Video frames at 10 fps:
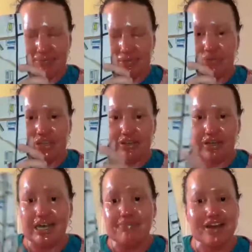We've
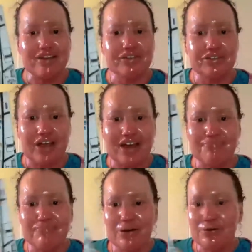collaborated with Johanna
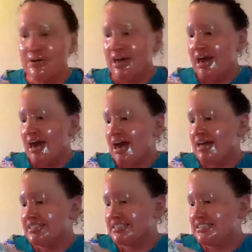Bell, and
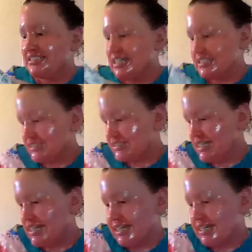it's just
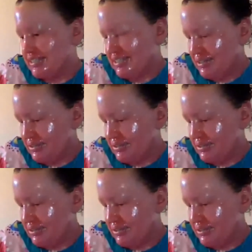stunning. Look,